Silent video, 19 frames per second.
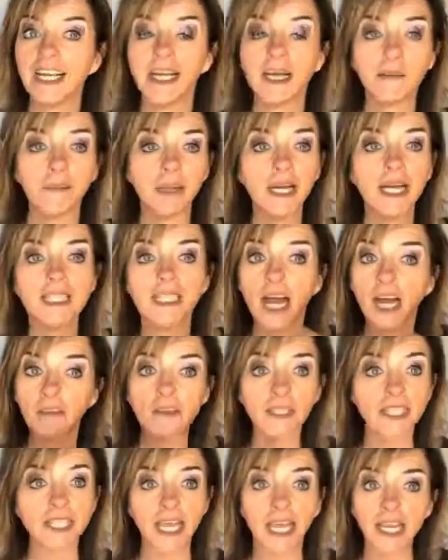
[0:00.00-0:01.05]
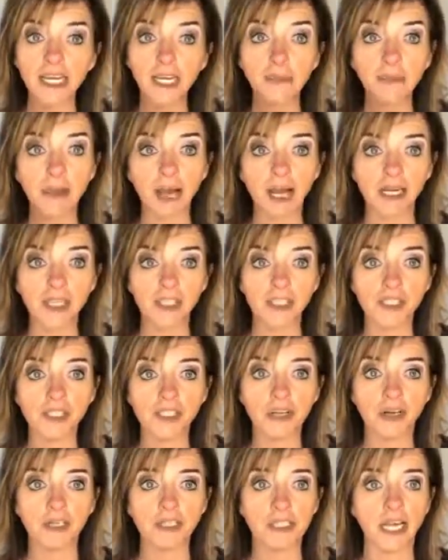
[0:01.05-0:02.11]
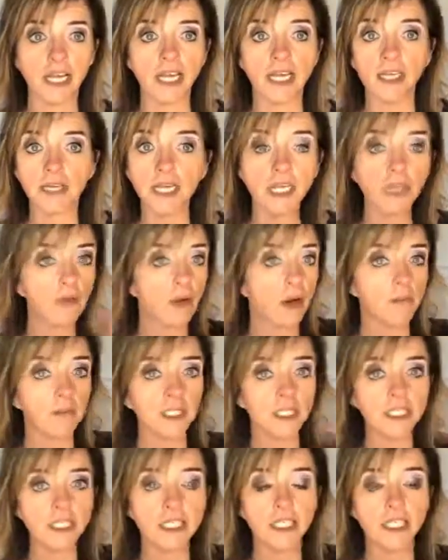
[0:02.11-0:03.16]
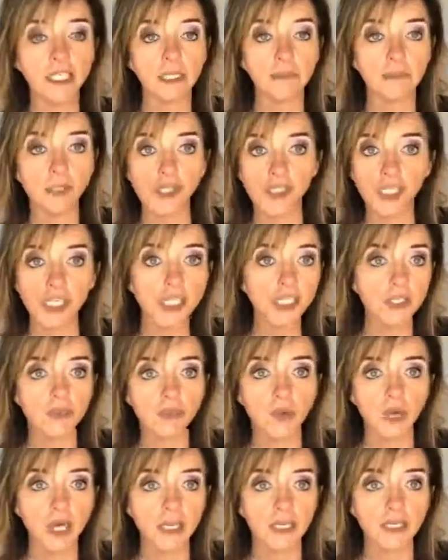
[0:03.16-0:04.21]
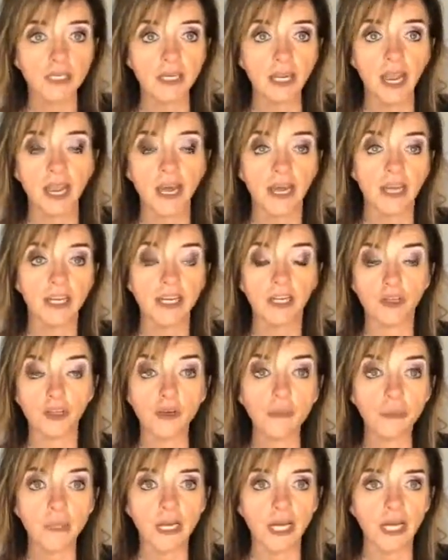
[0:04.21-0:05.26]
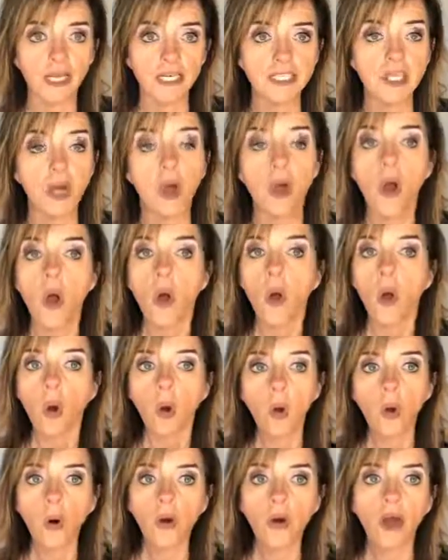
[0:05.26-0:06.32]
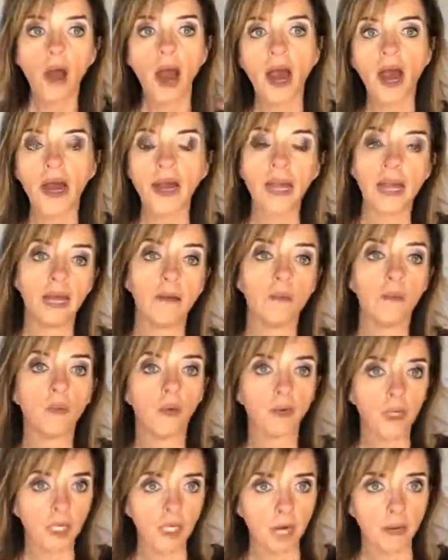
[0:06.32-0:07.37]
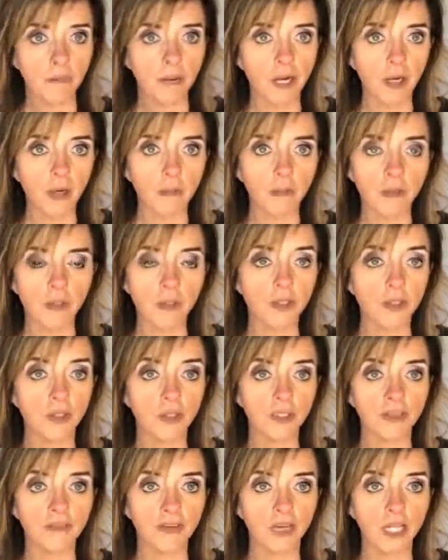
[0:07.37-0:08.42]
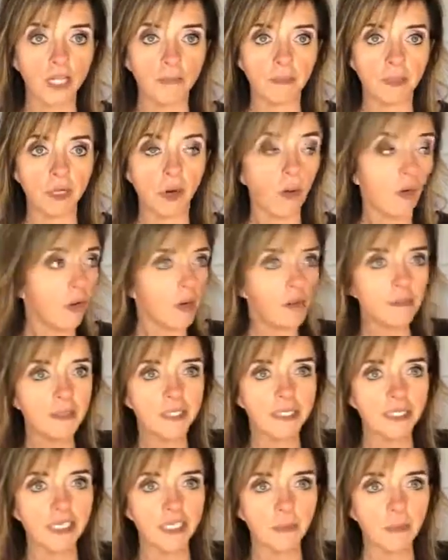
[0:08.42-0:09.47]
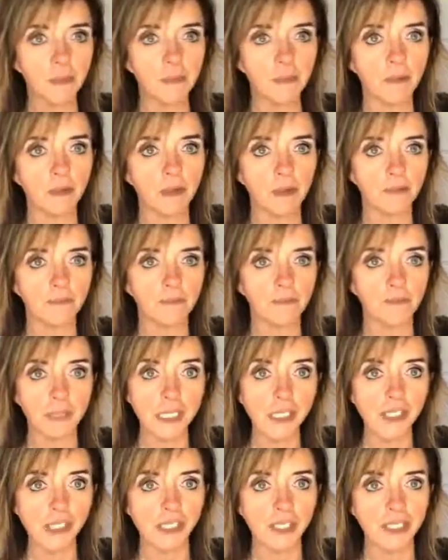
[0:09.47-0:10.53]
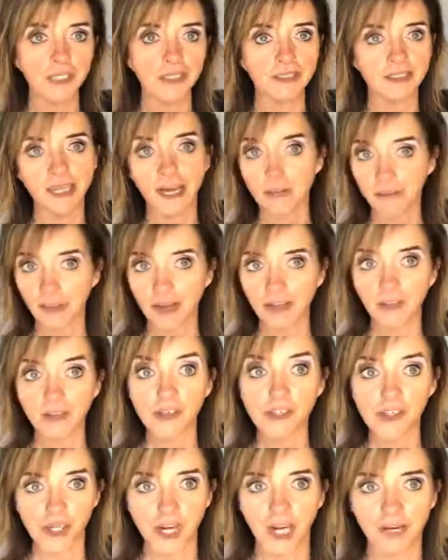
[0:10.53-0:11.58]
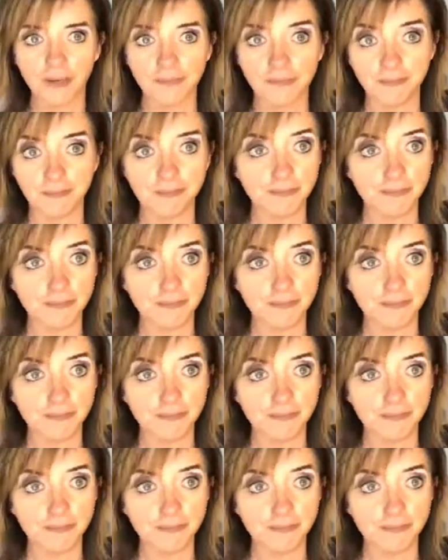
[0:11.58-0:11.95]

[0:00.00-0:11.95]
because I'm scanning packages all day, and either I'm listening to the machines run at UPS, or I am working on my own personal development, or I'm listening to people bitching about their job.